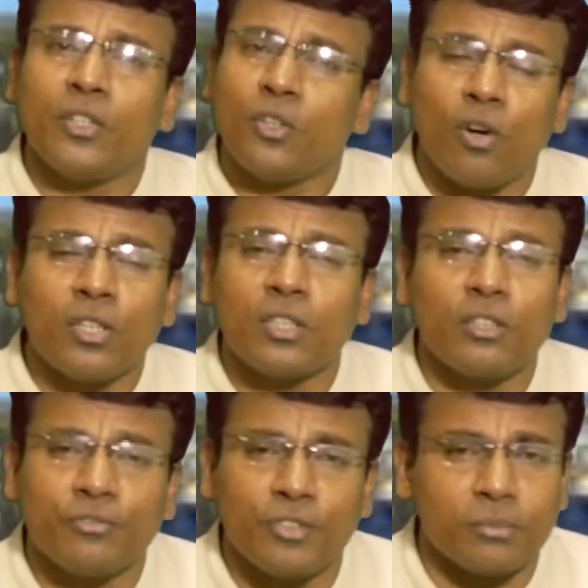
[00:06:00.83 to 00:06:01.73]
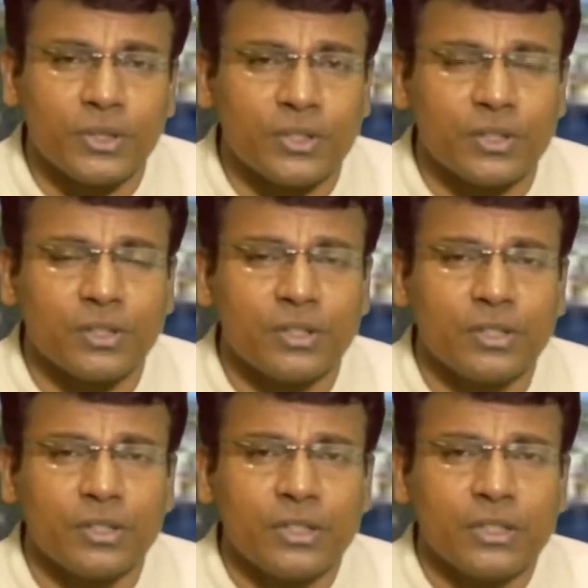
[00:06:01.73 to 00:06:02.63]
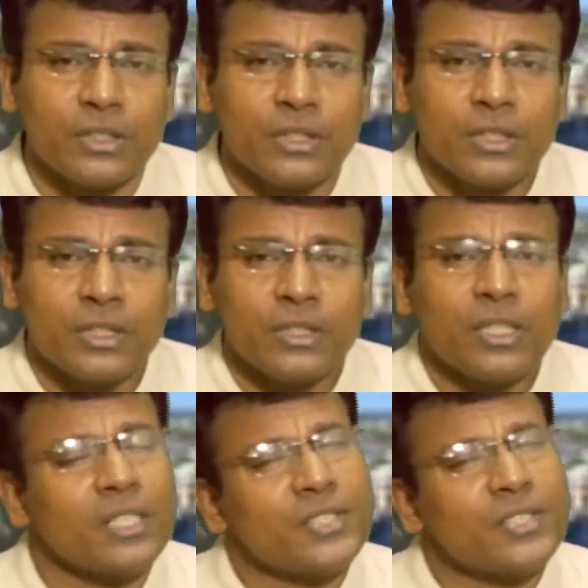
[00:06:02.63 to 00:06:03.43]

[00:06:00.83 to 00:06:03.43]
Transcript: non-conformist? The